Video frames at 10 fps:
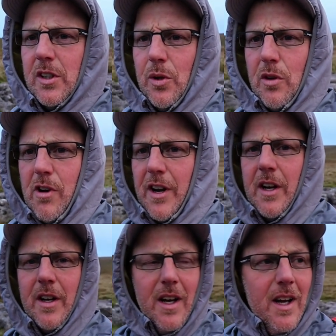gonna do a
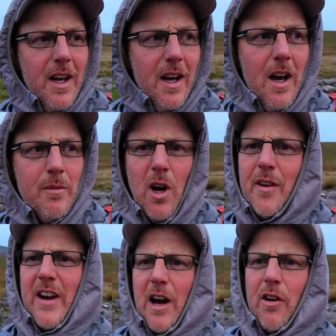runner.
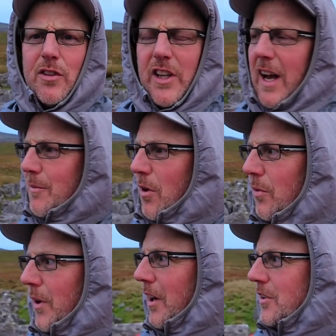Either that or I've scared him
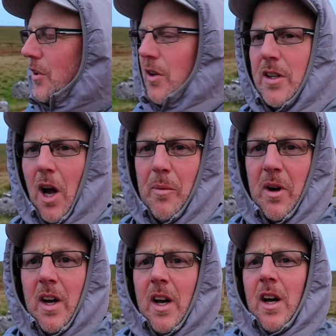off, one of the two. No, but